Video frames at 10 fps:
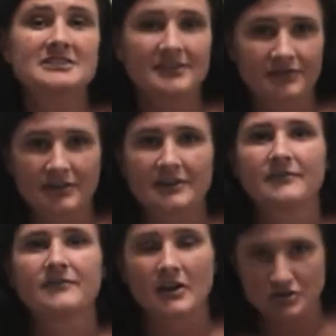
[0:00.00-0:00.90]
different
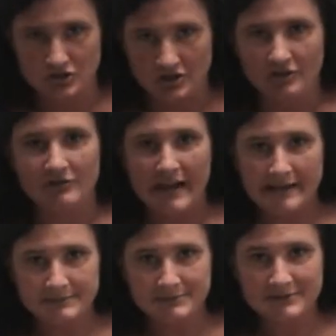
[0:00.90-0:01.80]
functional
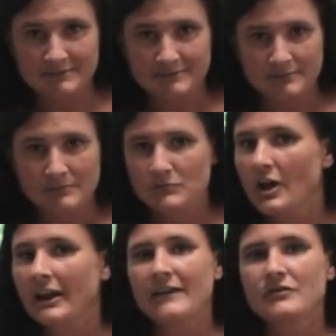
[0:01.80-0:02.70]
grasps.
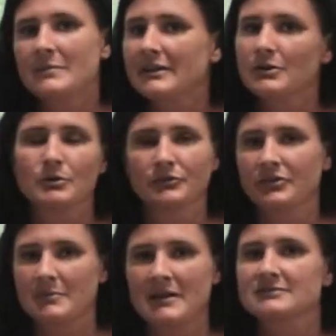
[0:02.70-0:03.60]
Not everybody holds
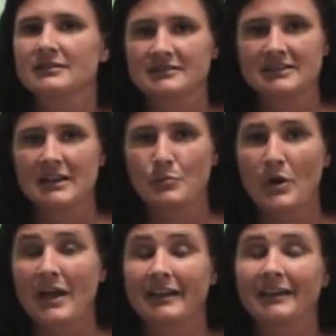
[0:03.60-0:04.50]
their pencil the same
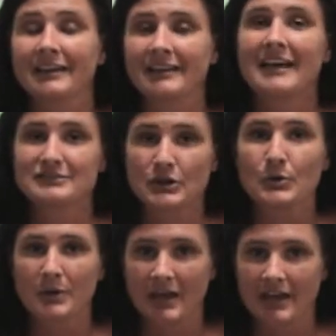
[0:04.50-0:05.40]
way, and that's
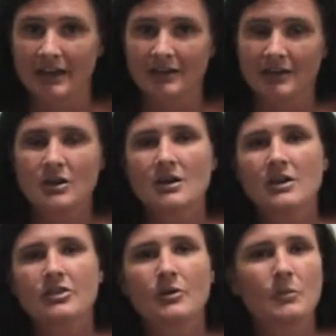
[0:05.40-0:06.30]
okay.
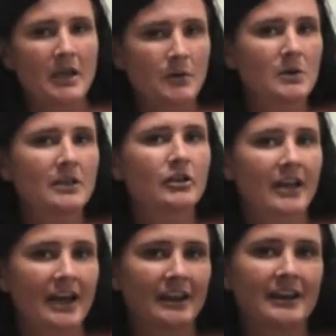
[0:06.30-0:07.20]
The way we look
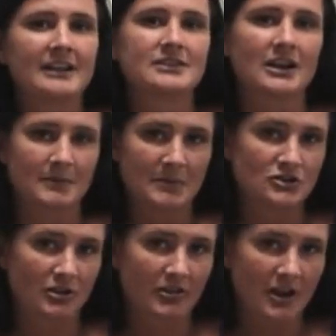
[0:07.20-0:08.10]
at it as
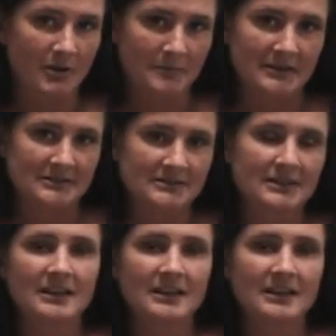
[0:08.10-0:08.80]
occupational therapists